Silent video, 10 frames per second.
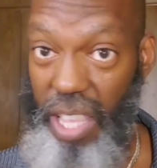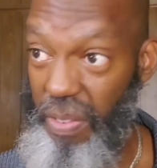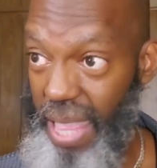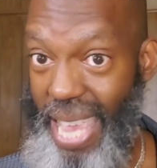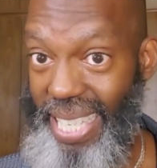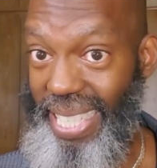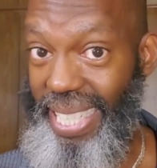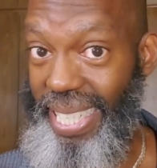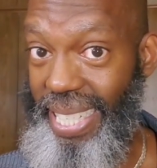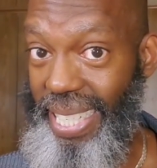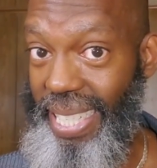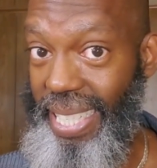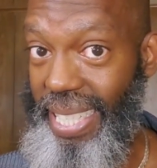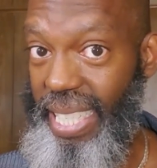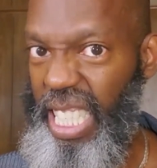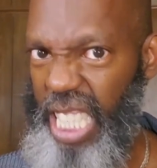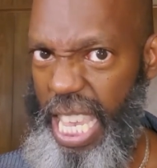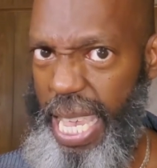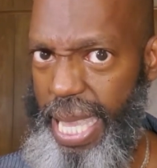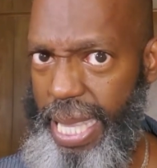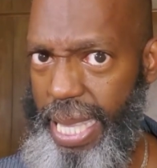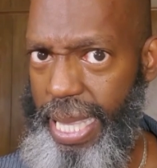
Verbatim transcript: The flesh. Sin.